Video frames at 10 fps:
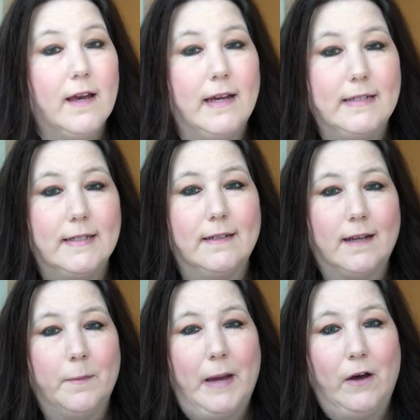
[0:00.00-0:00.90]
He didn't
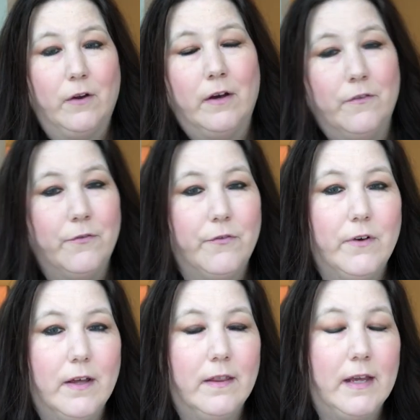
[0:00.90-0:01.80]
come out of
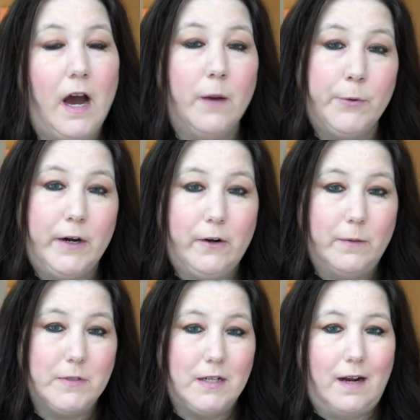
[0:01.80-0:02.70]
the operating
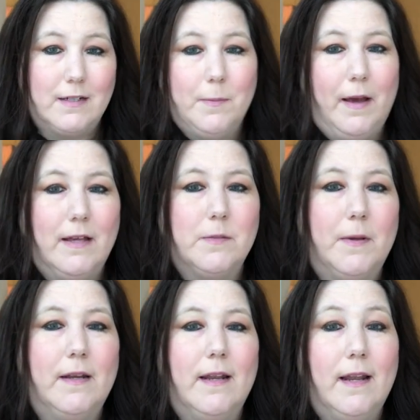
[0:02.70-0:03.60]
room to talk to my
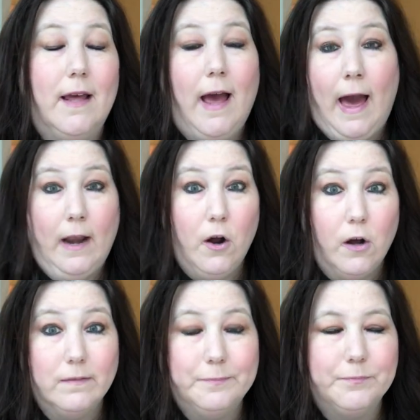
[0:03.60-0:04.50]
husband at all.